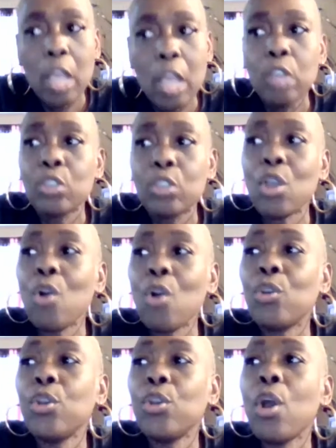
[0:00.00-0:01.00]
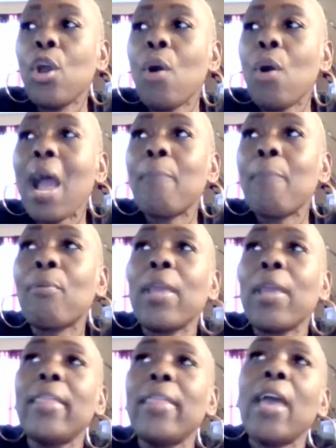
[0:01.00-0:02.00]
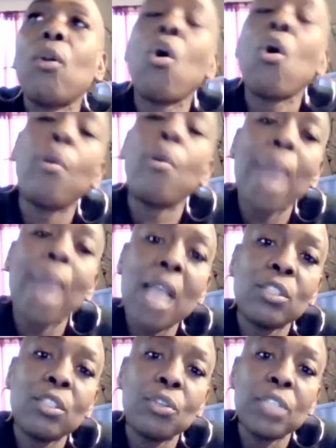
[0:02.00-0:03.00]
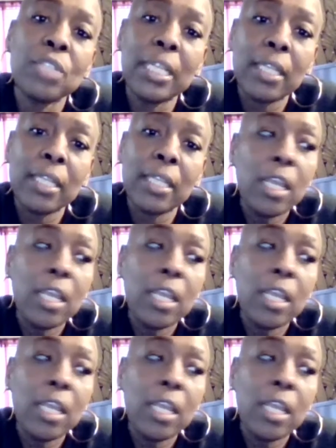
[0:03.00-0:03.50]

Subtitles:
So, I pray that all pastors and,